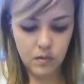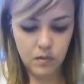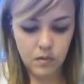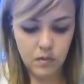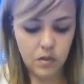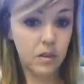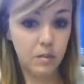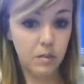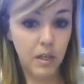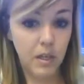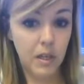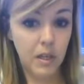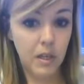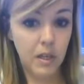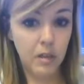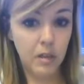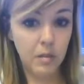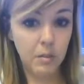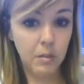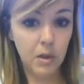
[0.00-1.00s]
so I'm
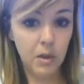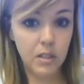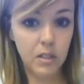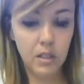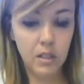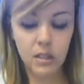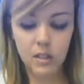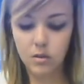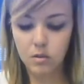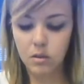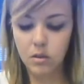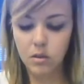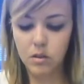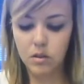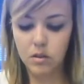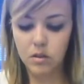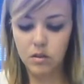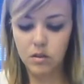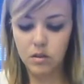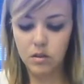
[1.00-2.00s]
heating and pressing this
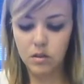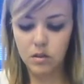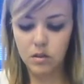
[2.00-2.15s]
one.